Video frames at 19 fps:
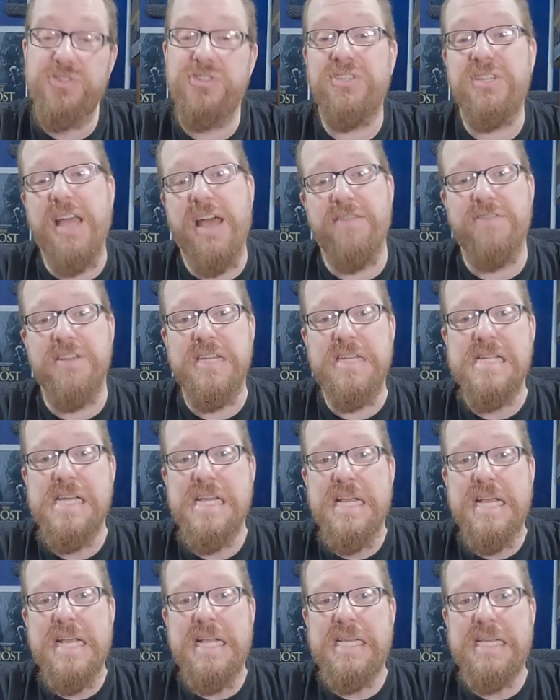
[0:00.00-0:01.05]

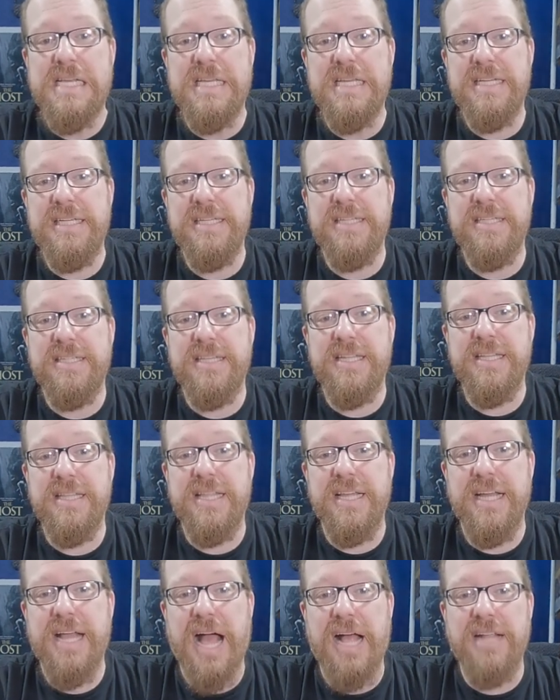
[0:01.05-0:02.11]
seven is
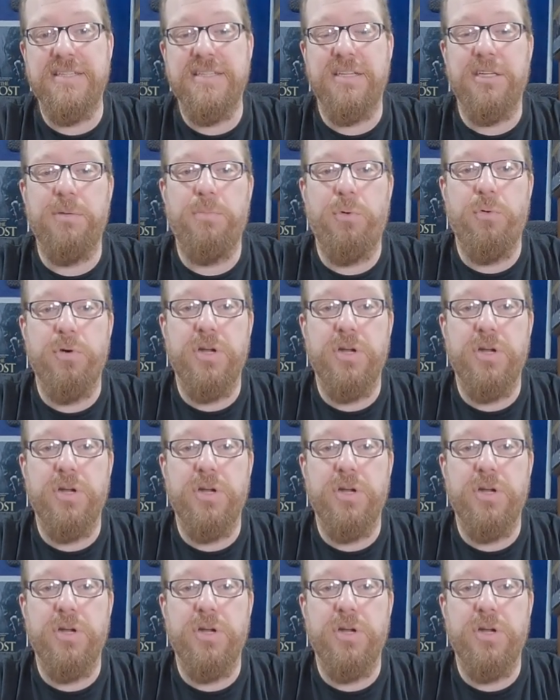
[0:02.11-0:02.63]
the Godzilla